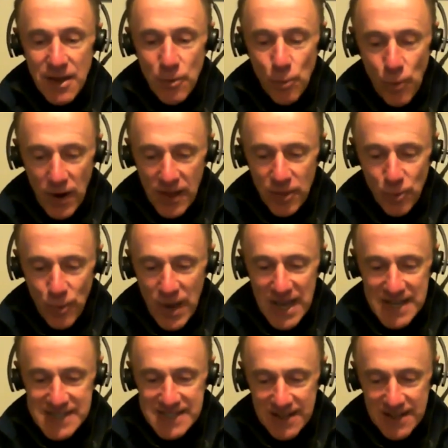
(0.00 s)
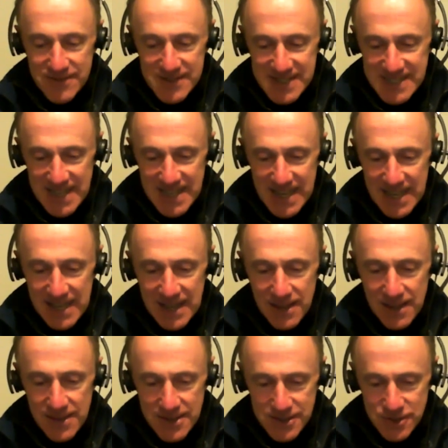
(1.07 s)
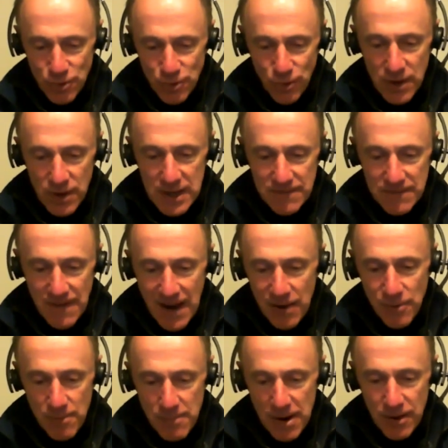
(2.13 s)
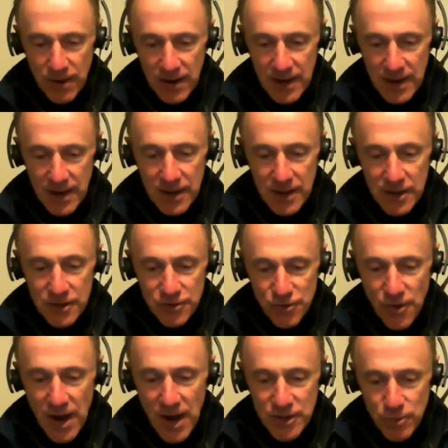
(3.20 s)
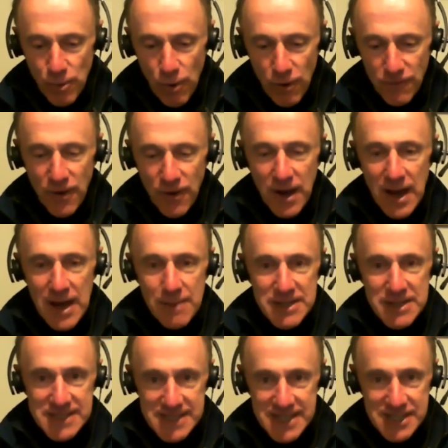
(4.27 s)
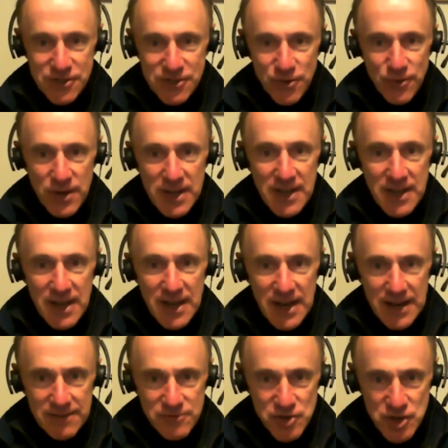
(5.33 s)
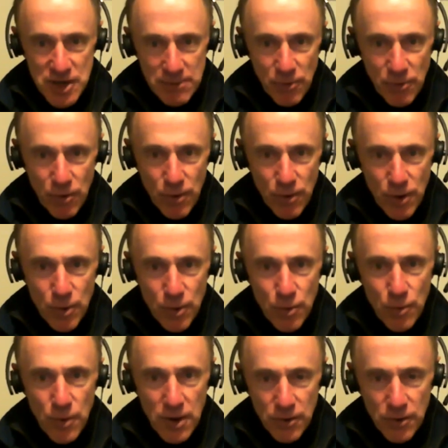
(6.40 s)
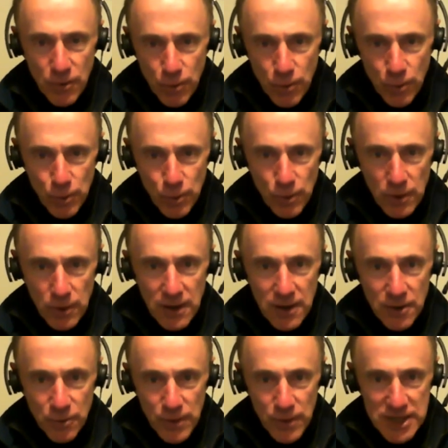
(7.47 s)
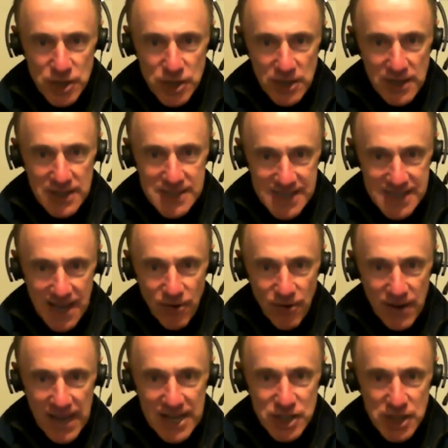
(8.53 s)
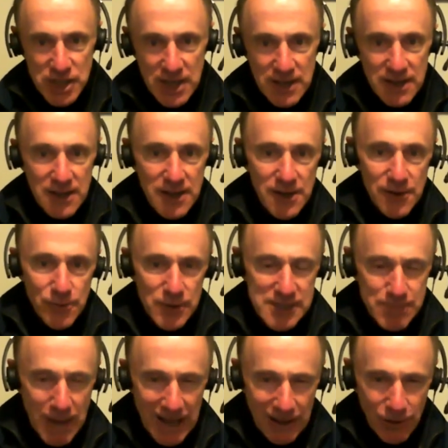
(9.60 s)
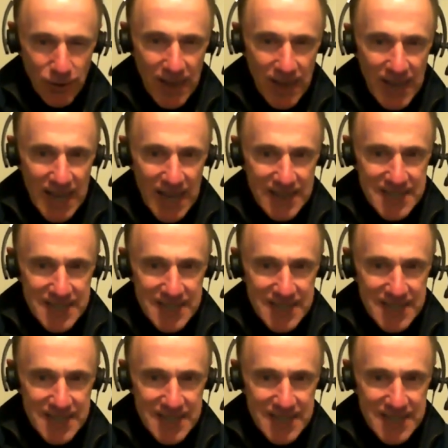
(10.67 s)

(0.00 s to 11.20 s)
one of the ways of seeing the story of how America tried to overcome its history of Jim Crow, cruel racial segregation was by looking at